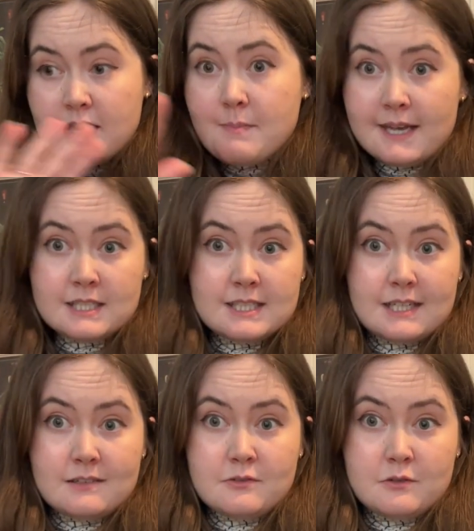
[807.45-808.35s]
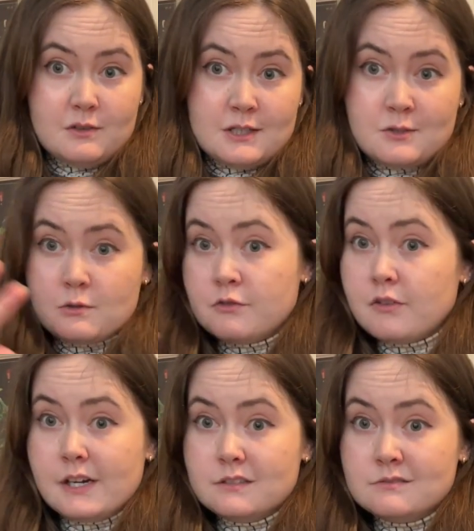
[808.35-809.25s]
best thing for a sore
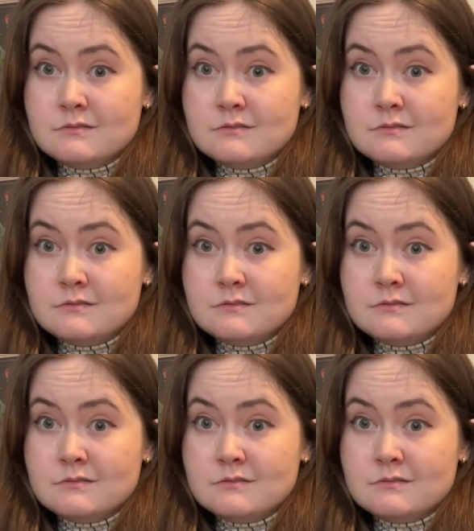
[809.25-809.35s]
throat.